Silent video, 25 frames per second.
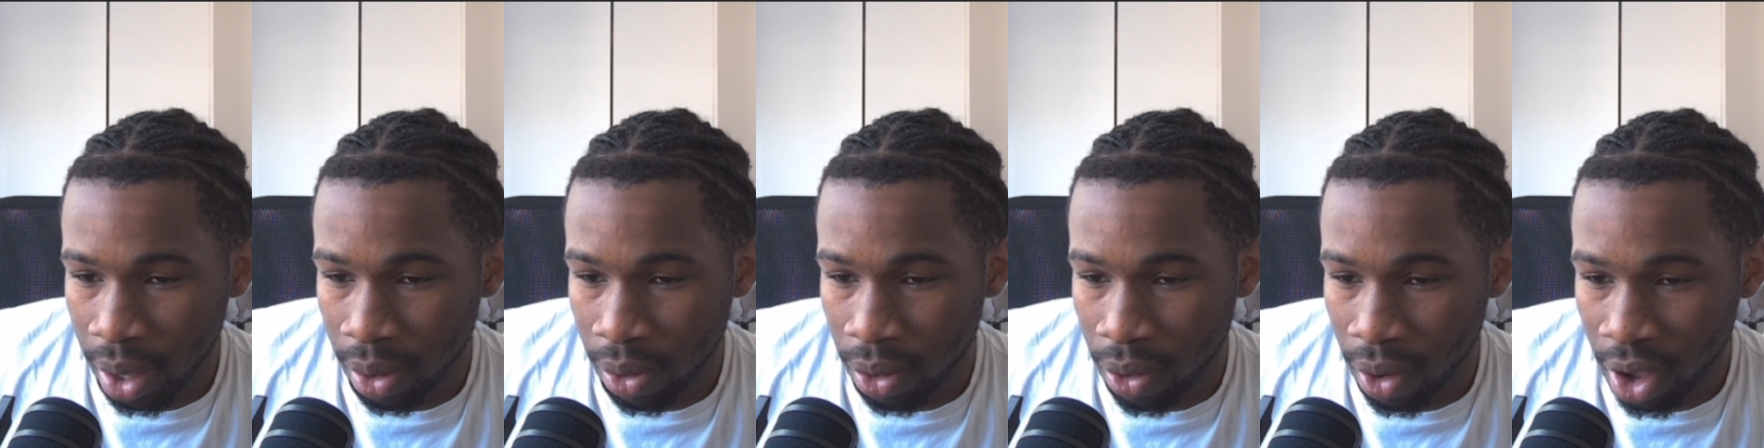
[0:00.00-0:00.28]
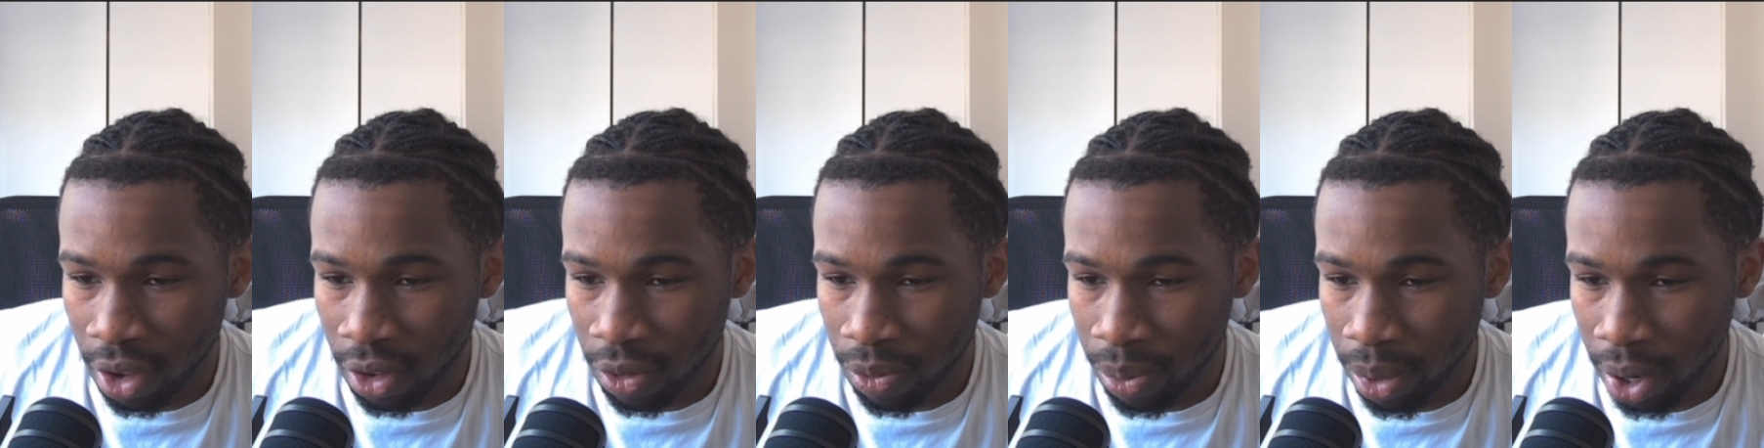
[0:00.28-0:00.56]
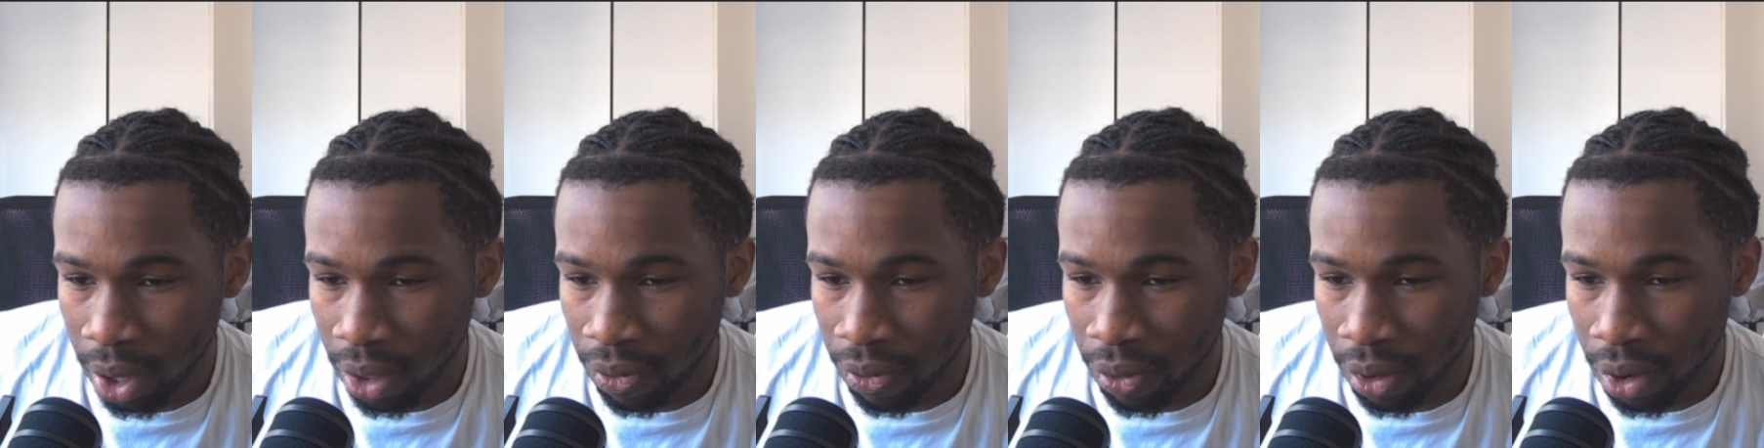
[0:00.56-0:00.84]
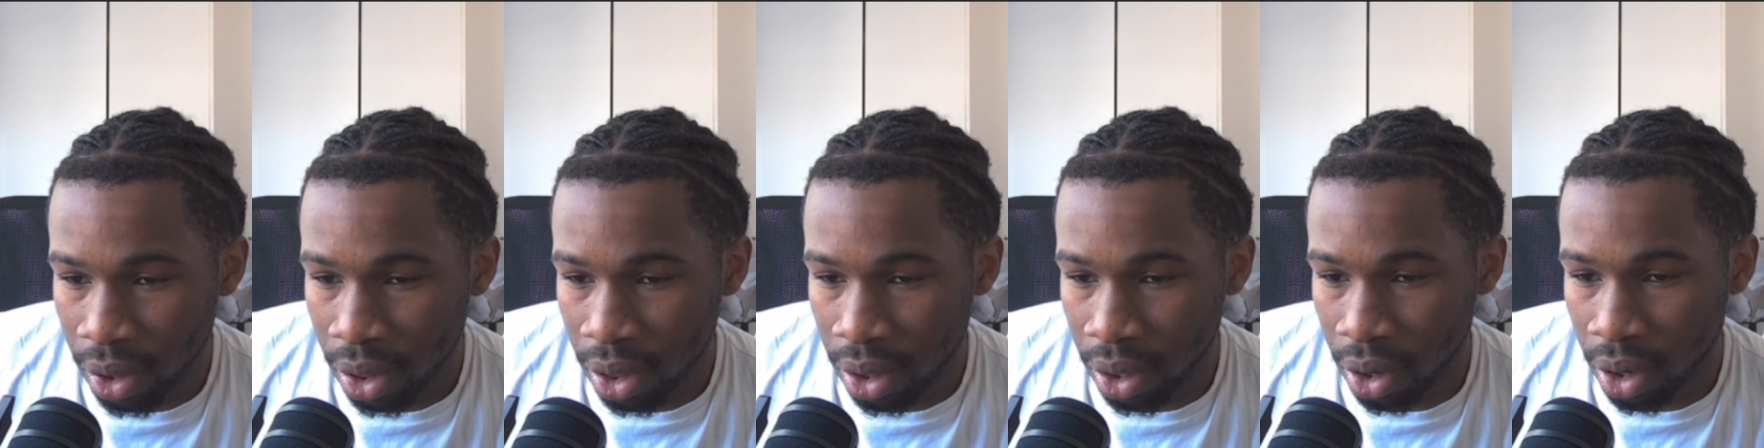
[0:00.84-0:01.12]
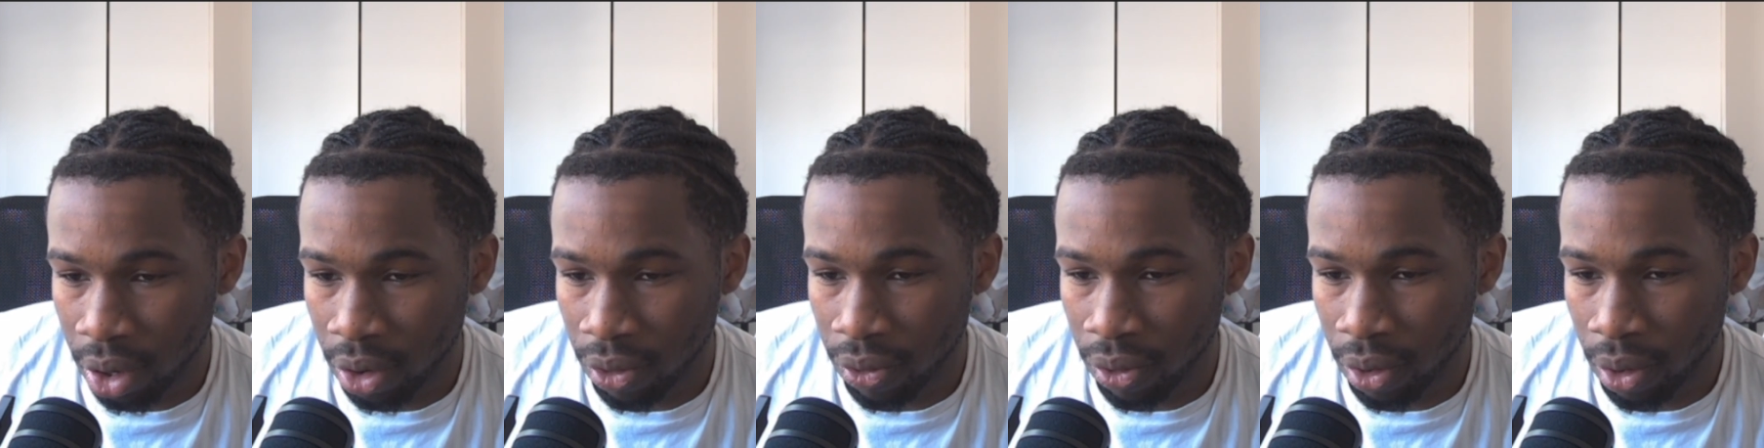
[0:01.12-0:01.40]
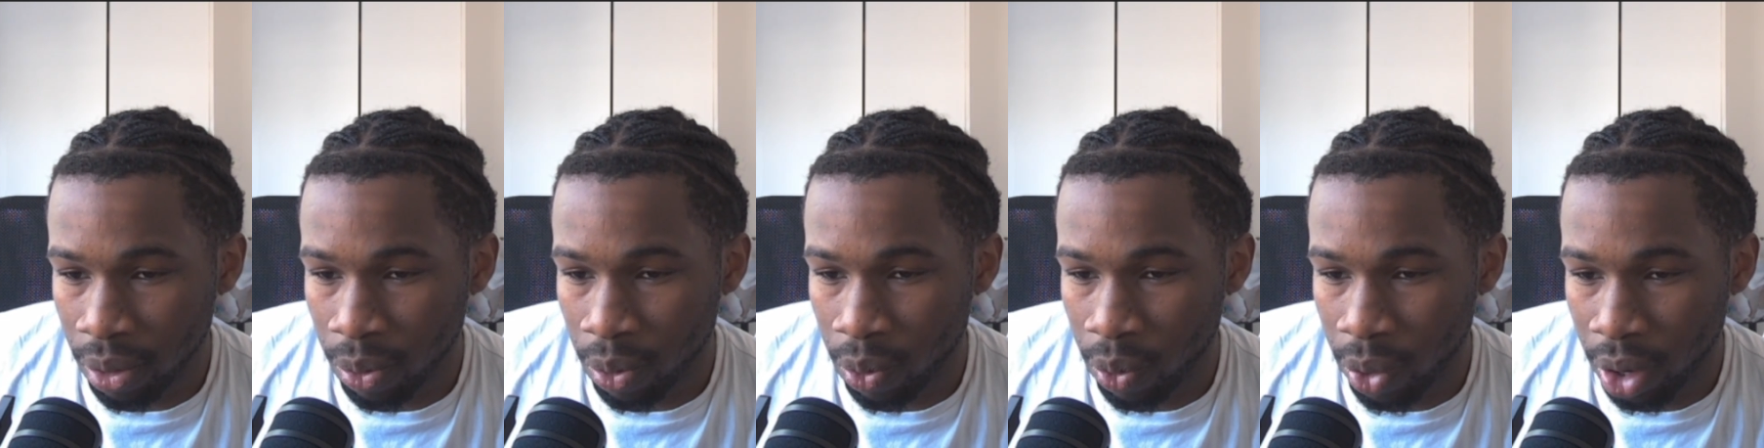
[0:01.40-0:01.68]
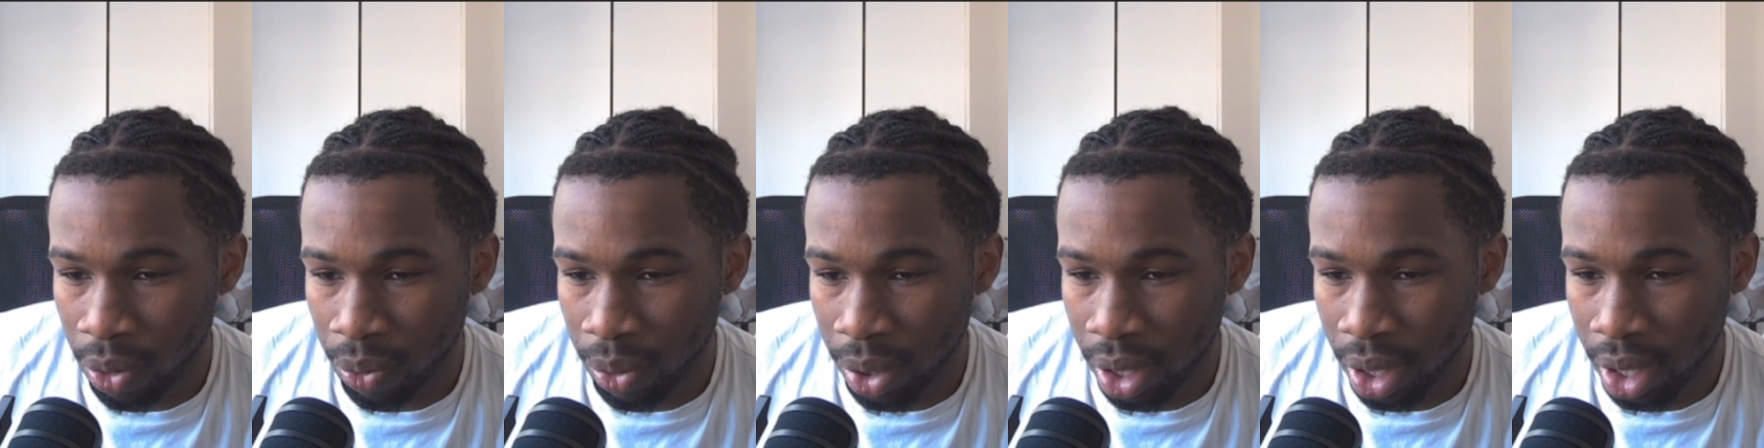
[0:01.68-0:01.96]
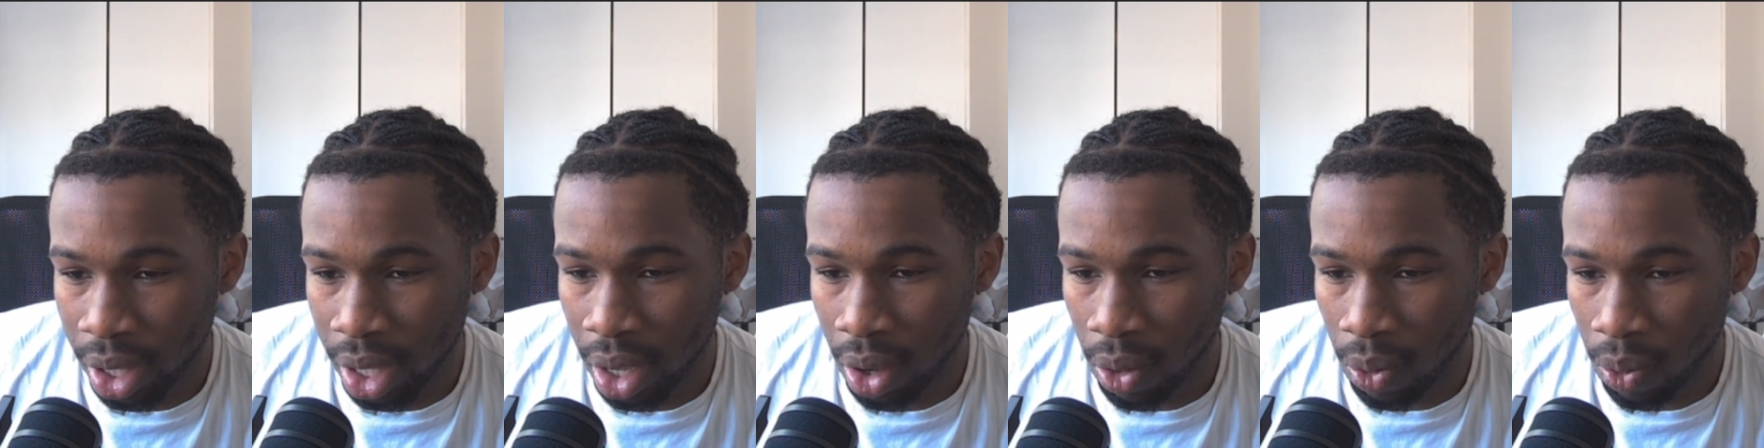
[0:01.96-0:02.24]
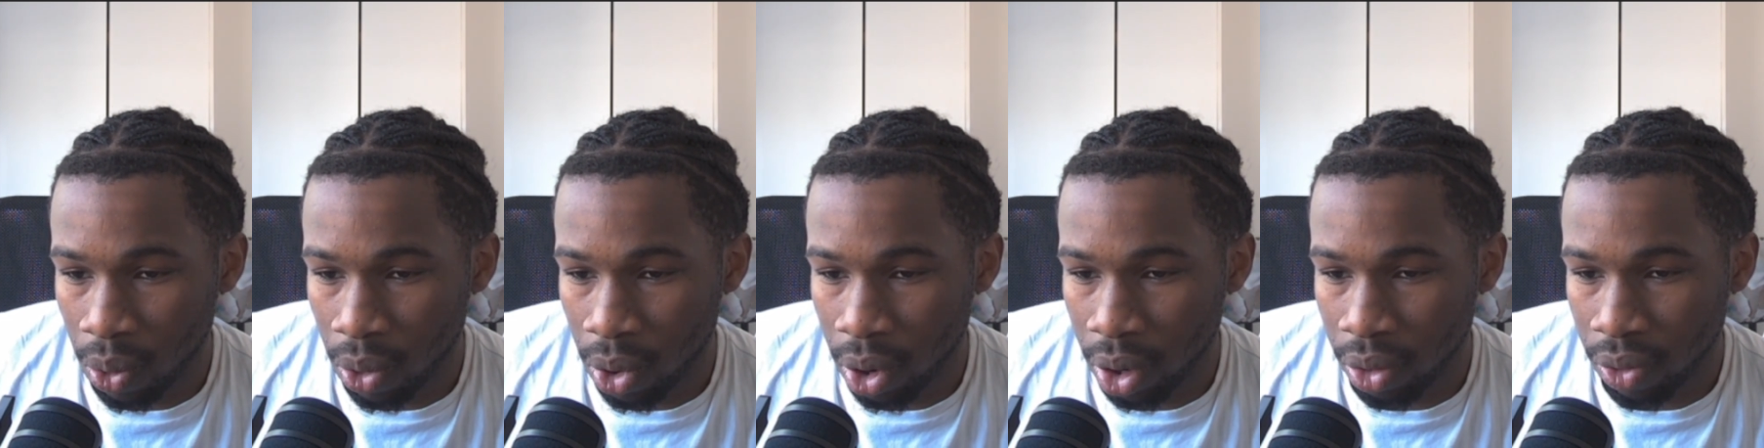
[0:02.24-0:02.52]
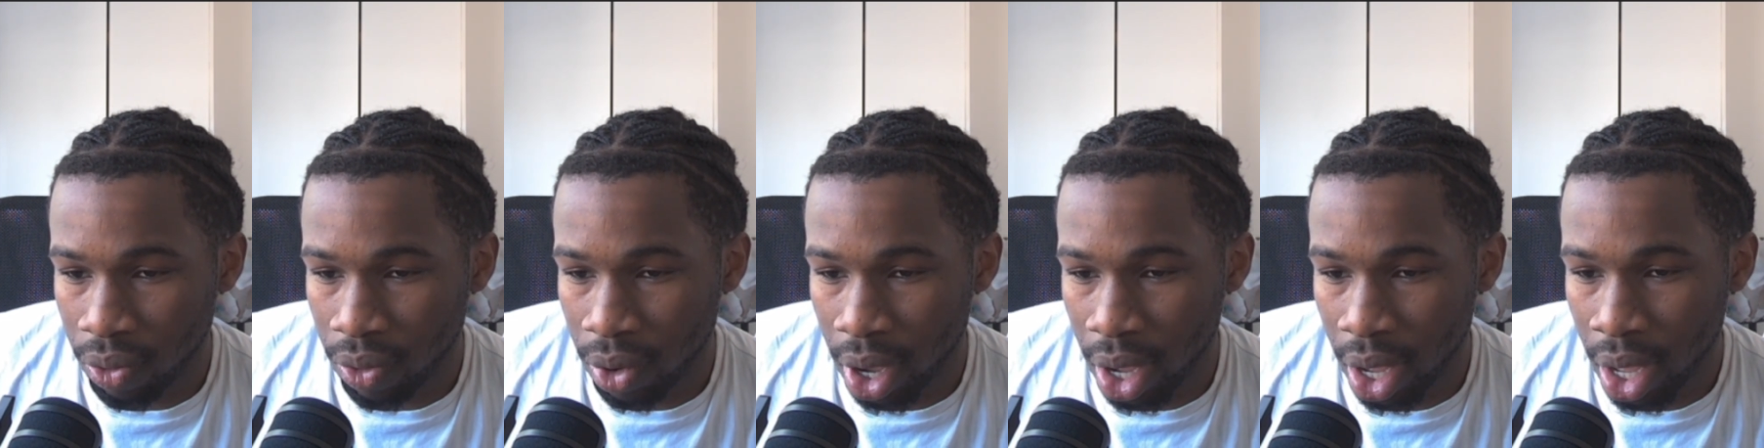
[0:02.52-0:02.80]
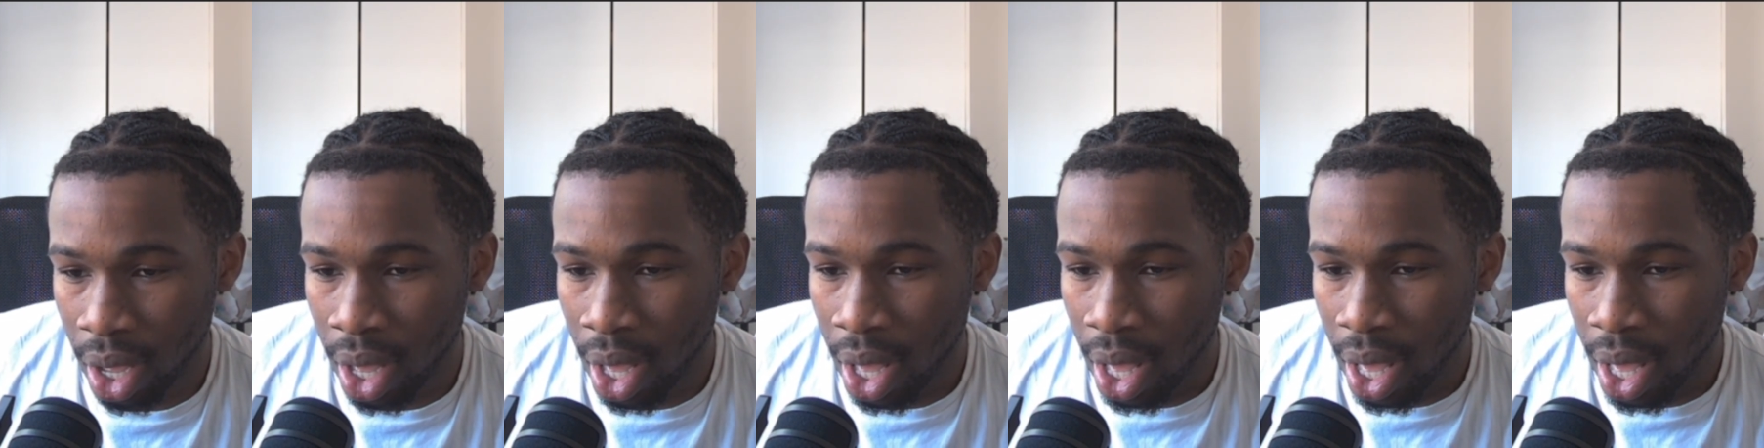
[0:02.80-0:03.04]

graph breadth first search from when we see a 1, right?